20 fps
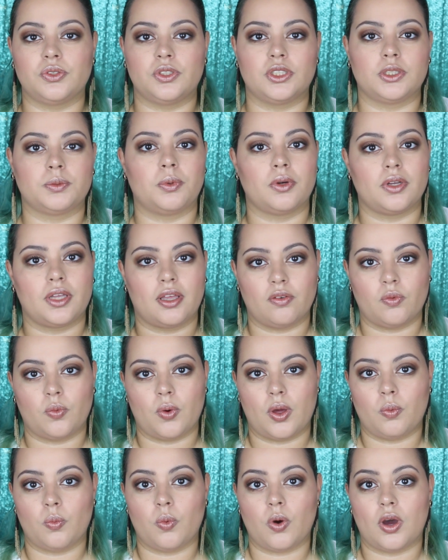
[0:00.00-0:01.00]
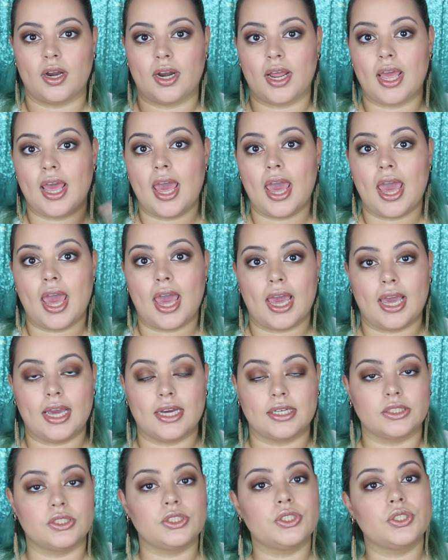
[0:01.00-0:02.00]
You just put giveaway 1
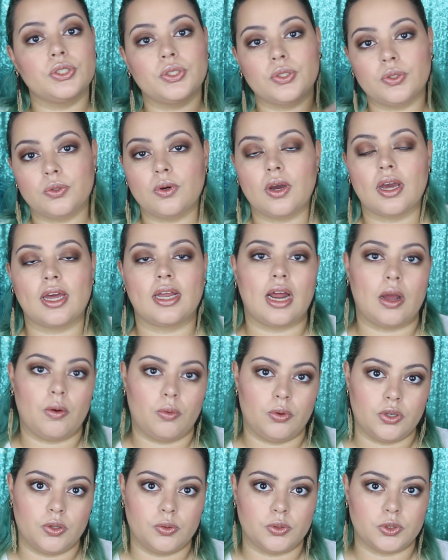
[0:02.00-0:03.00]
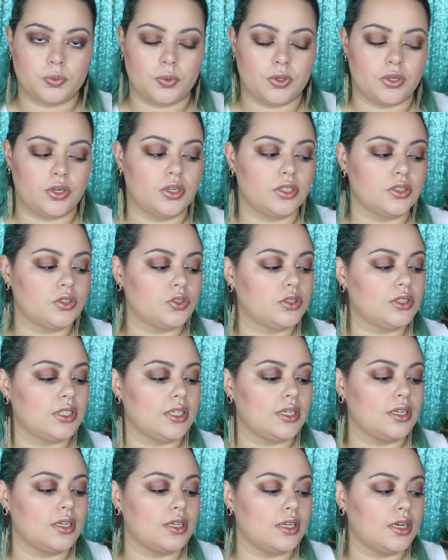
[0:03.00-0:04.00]
and 2, and I will know which one you're
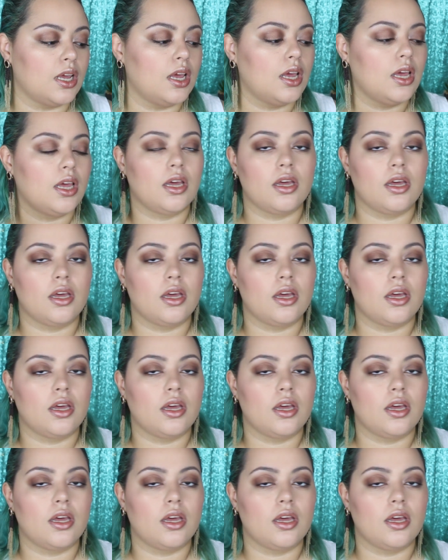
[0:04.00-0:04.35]
interested in,